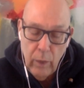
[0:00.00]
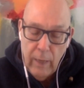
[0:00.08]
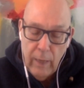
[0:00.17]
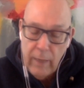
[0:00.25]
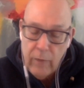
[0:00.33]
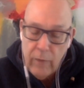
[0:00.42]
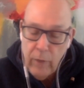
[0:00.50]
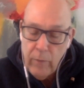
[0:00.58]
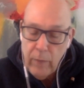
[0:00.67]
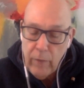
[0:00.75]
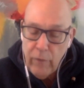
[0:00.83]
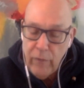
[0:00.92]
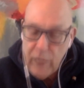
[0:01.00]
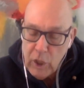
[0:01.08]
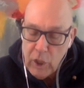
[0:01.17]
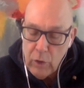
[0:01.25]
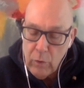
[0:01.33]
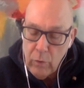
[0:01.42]
that dream that
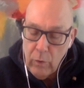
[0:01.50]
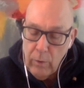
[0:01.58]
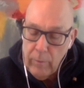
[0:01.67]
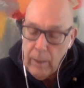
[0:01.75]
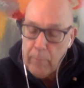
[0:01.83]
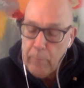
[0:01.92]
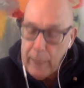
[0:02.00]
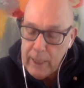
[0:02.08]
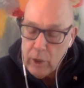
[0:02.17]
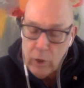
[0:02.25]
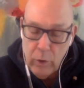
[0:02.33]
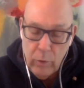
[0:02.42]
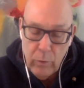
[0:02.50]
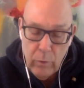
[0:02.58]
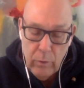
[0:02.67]
fits you, that picked you.